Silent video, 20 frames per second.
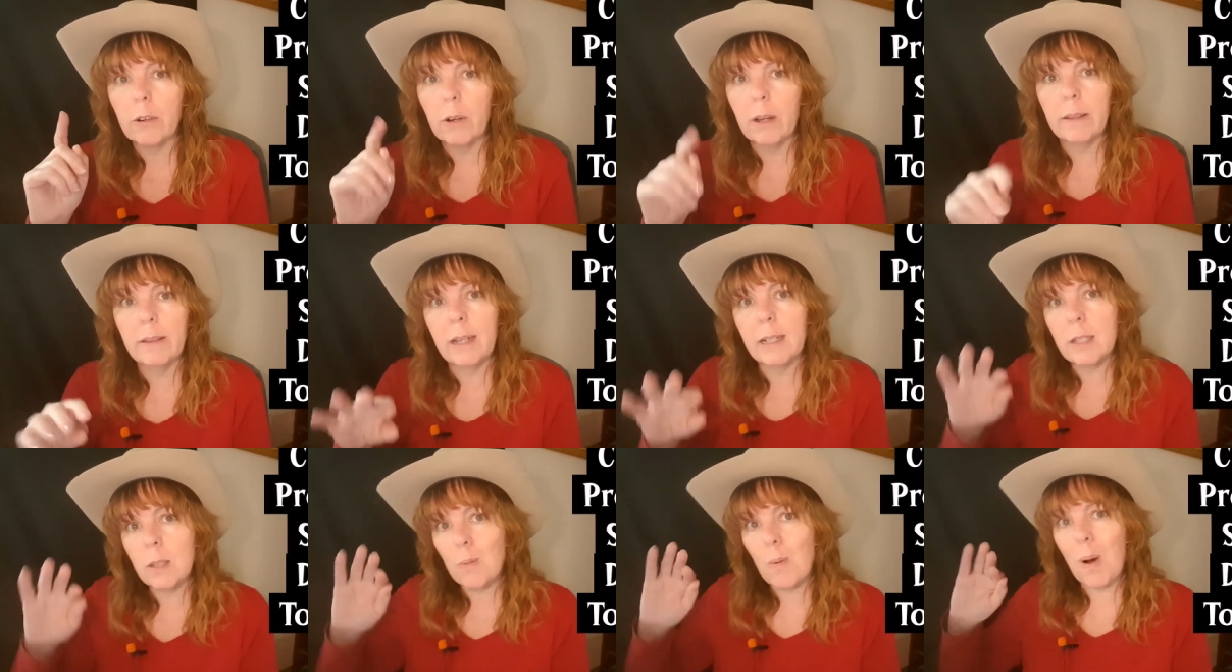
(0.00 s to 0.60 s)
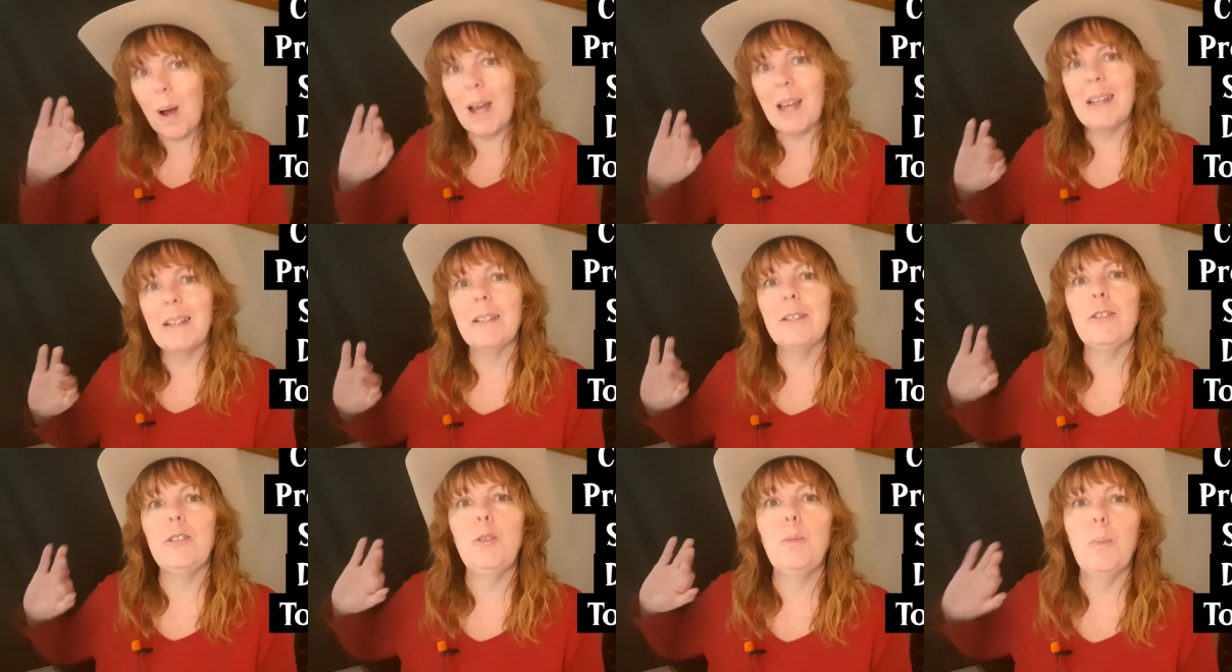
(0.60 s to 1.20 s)
and that's
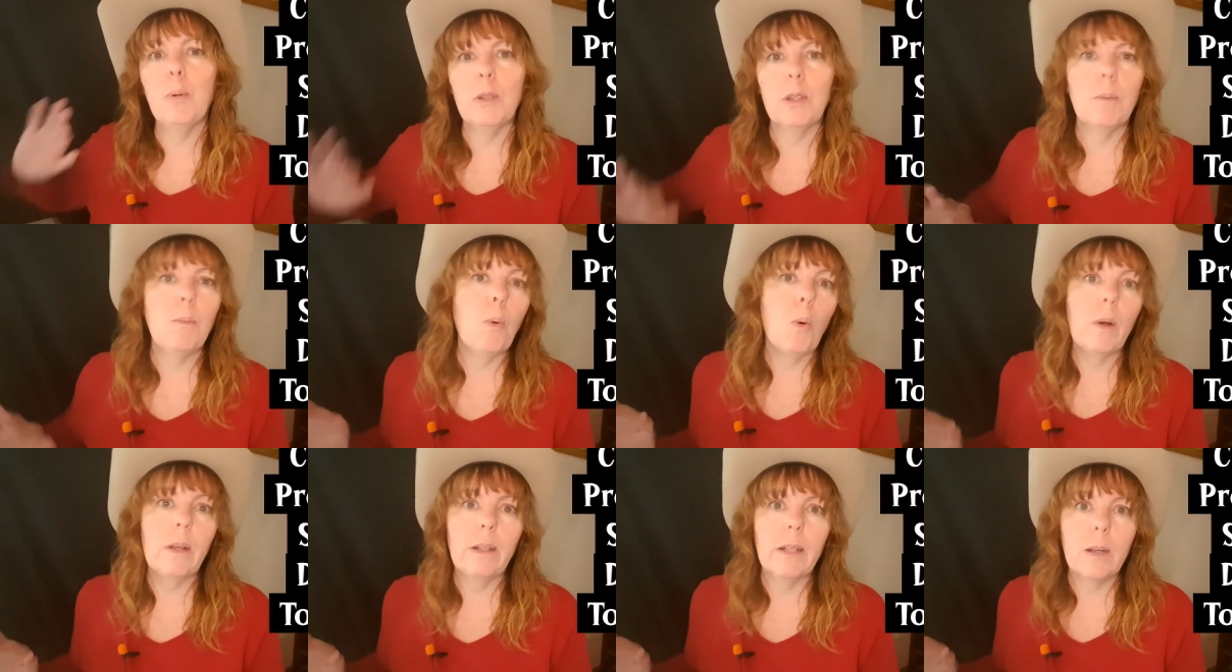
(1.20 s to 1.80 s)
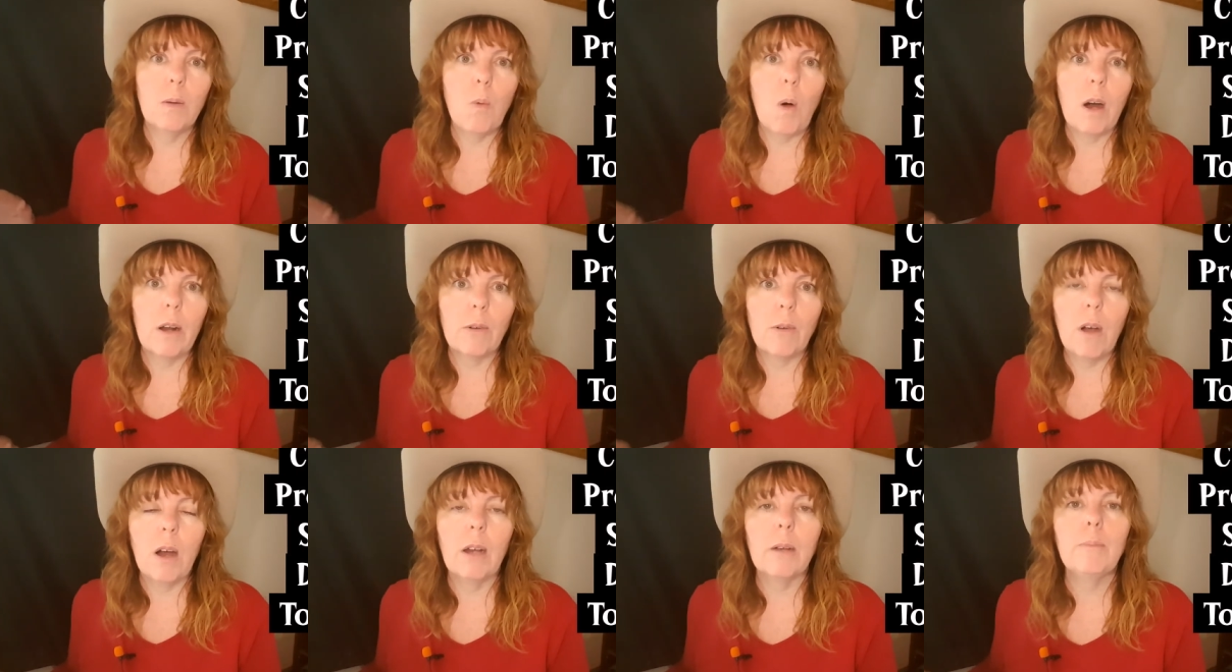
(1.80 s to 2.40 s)
why you put the boiling
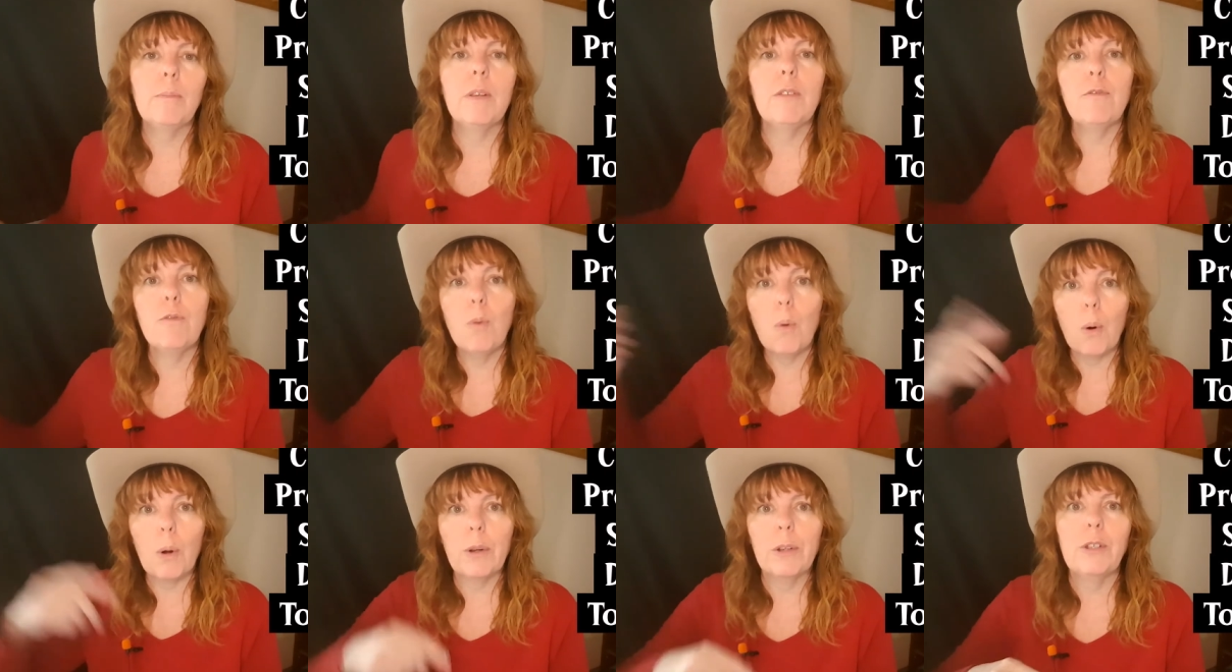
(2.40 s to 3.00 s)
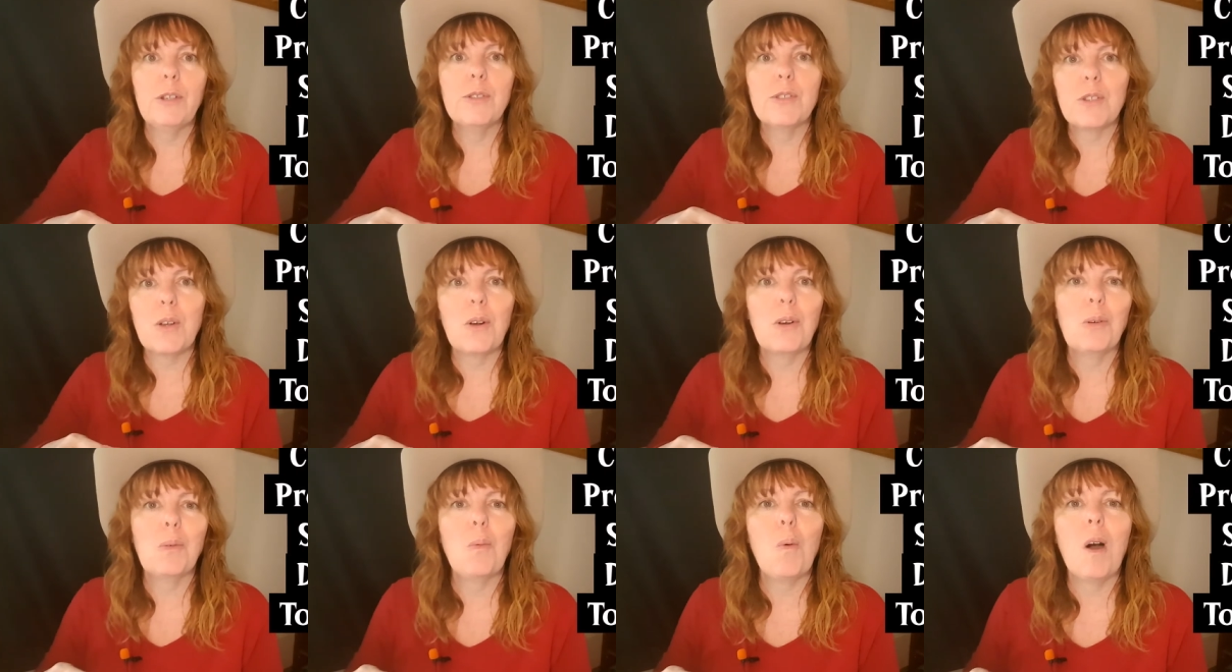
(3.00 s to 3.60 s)
water on before you
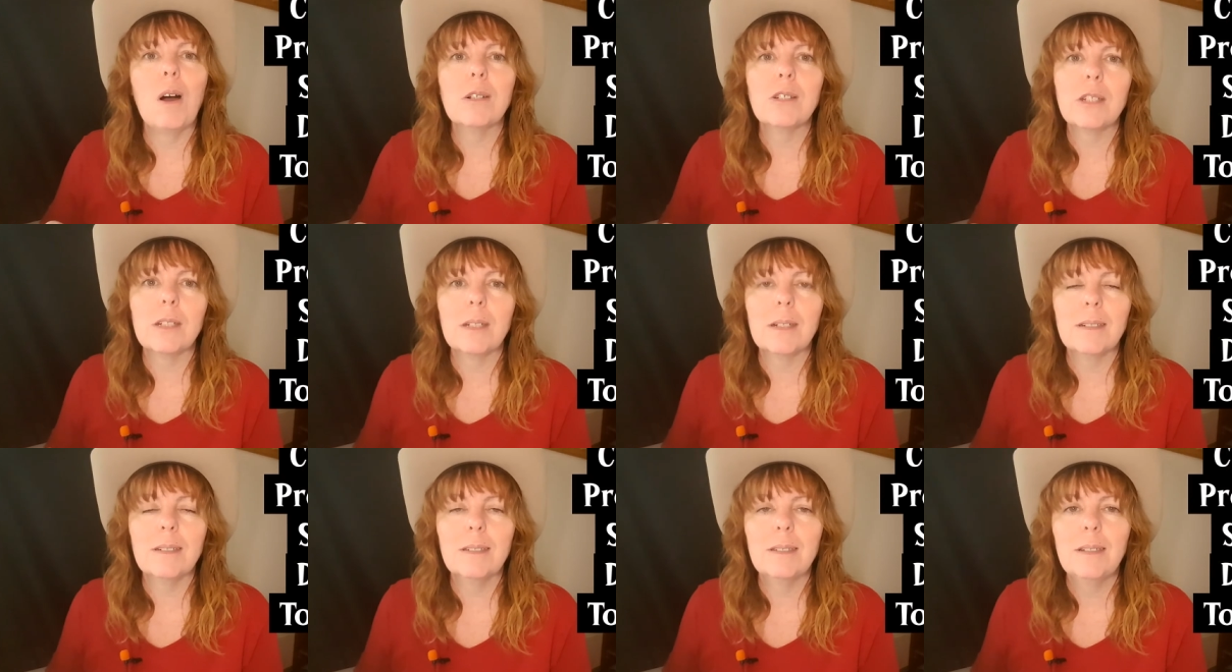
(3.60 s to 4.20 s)
started washing,